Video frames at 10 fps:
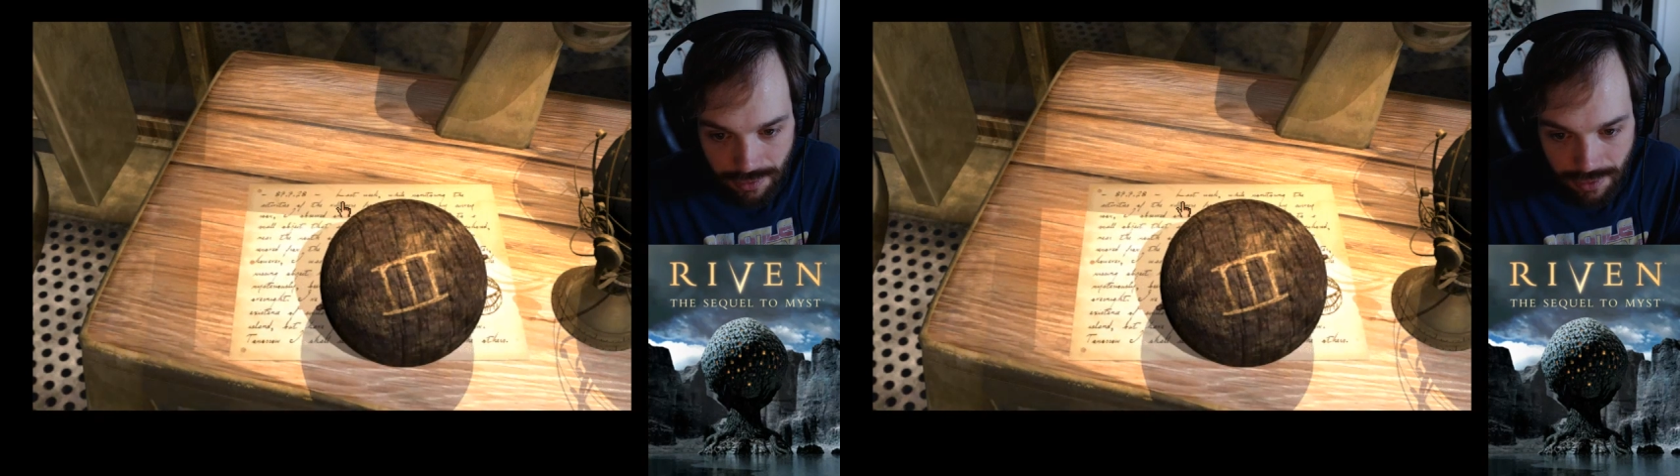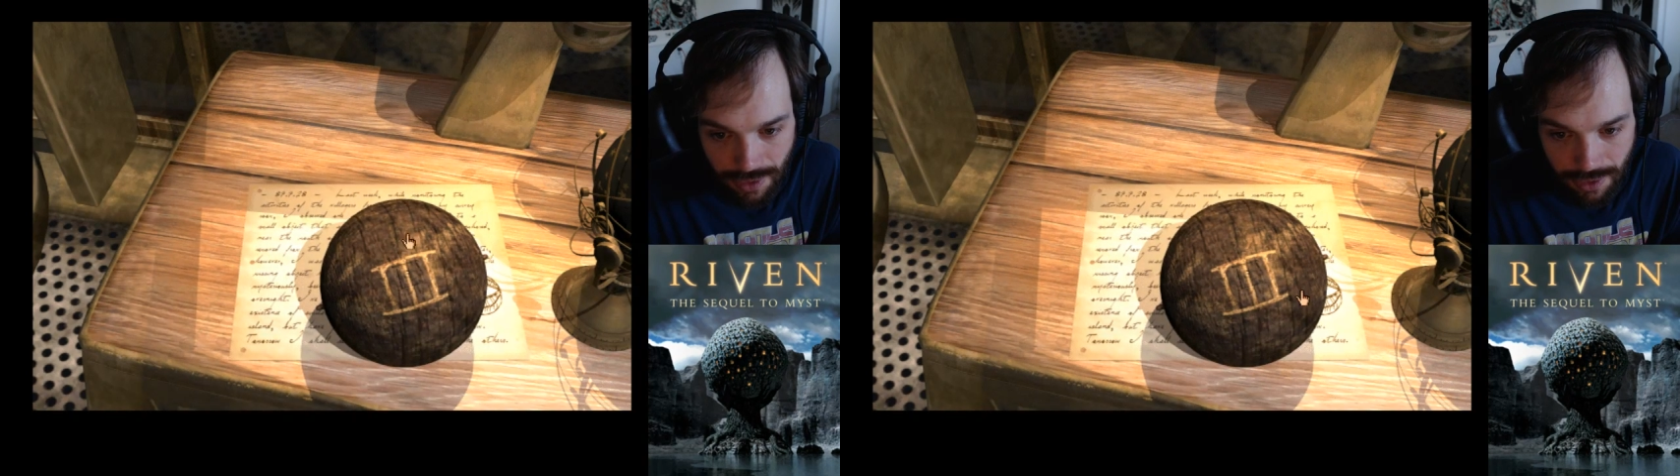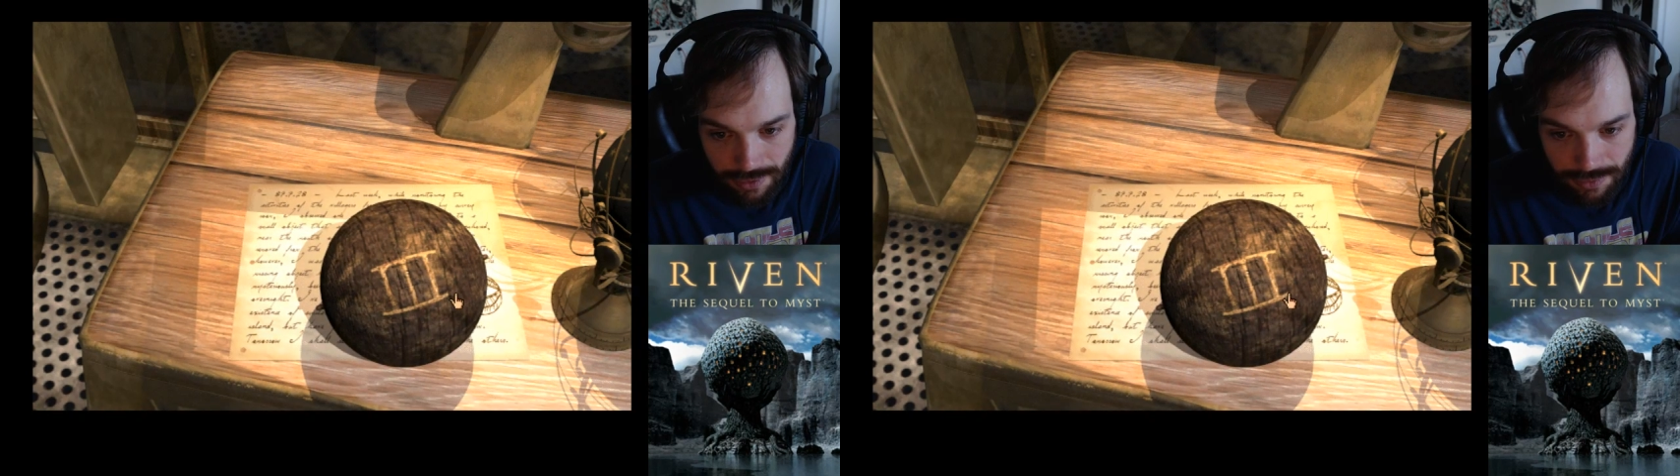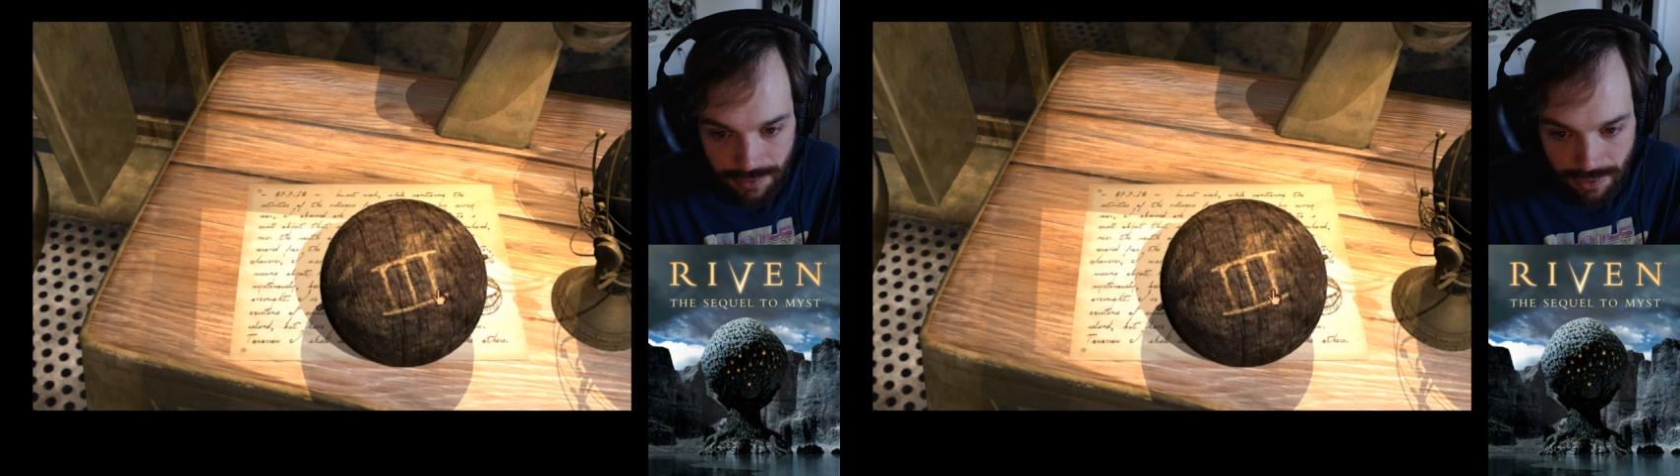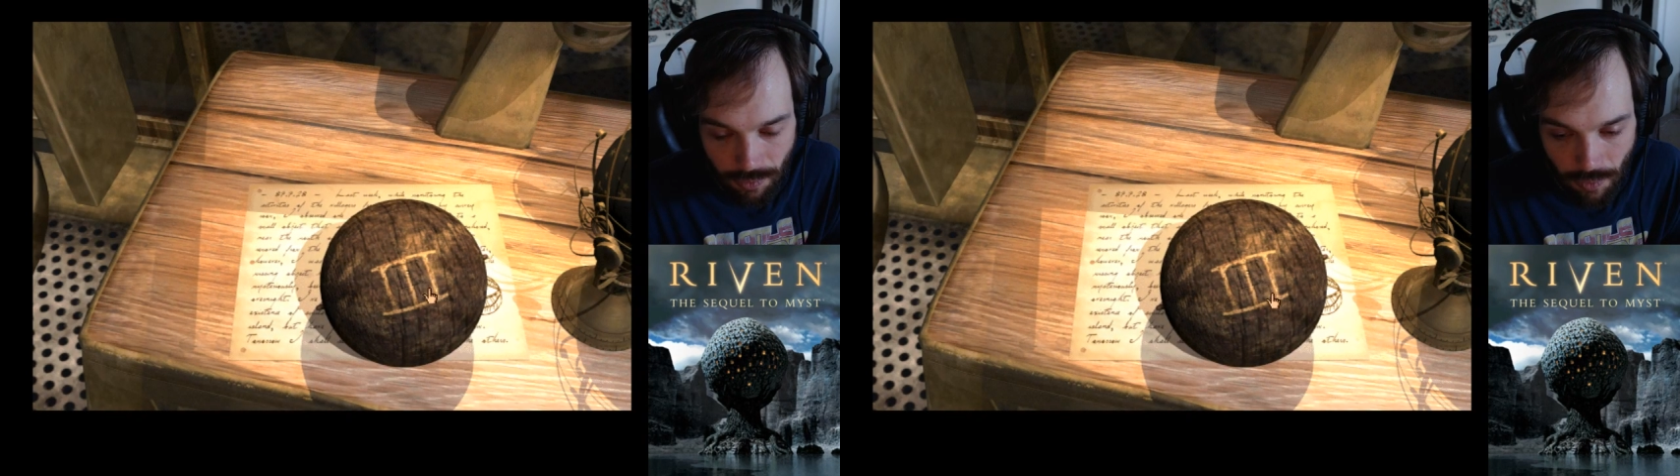yeah, this was
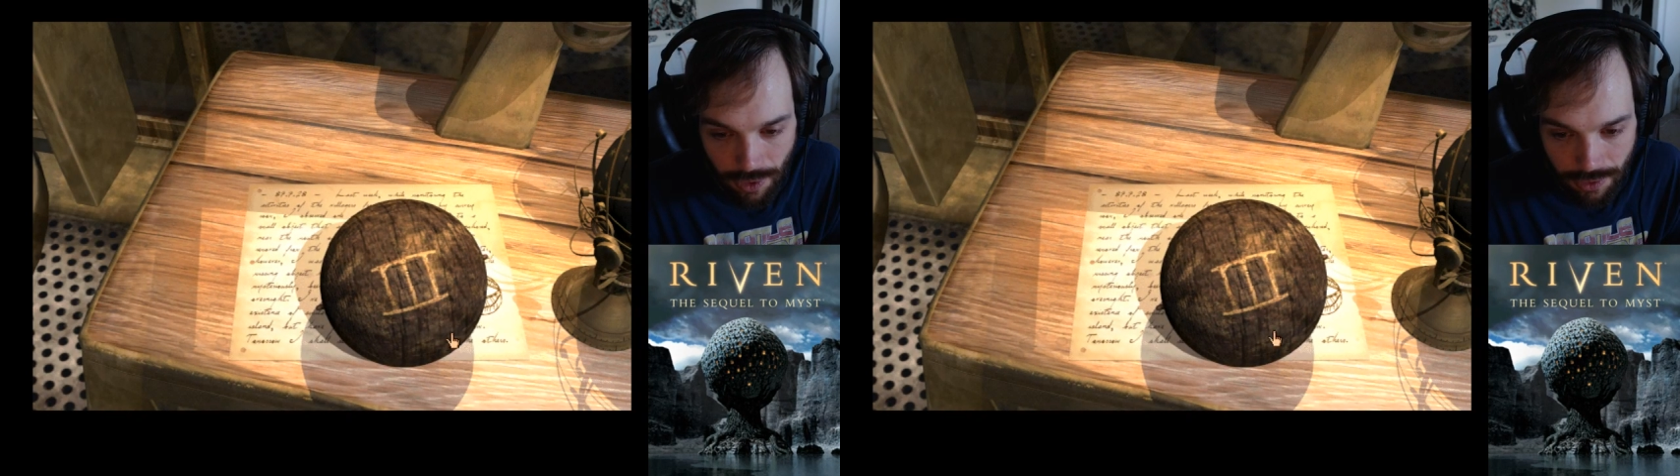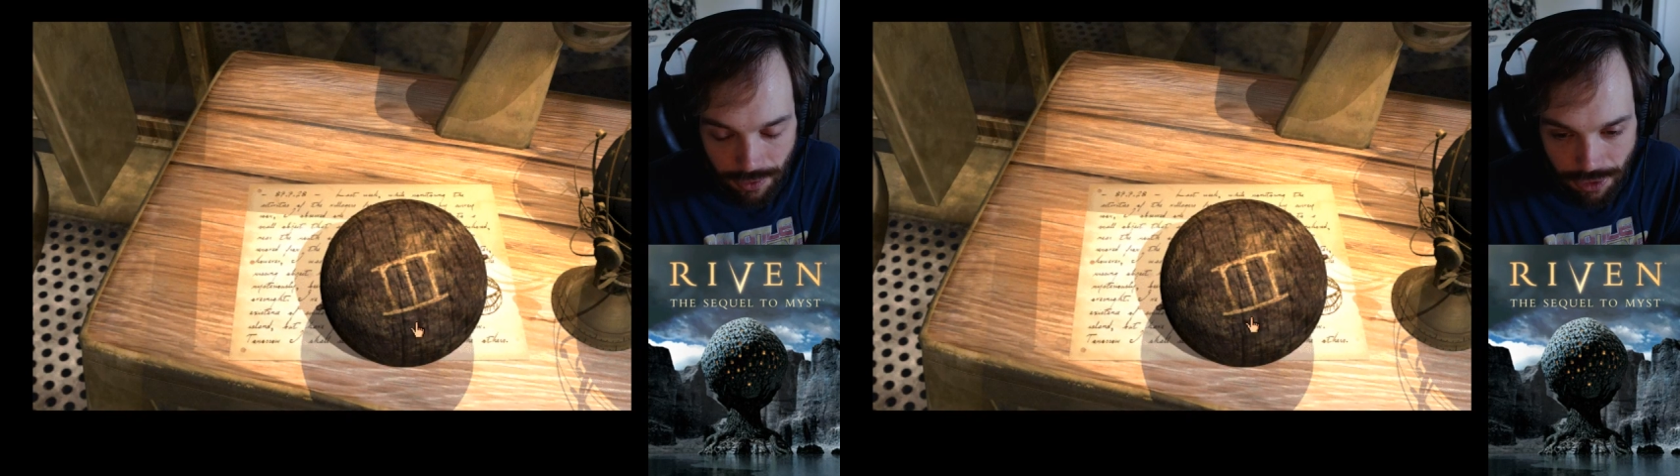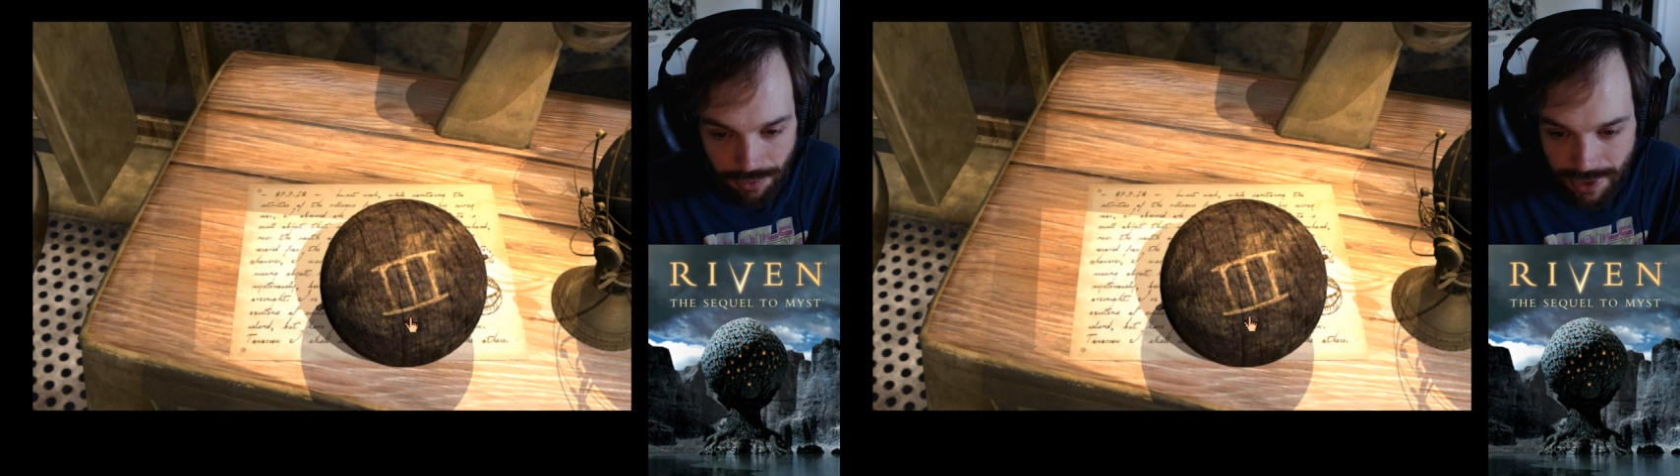the one or three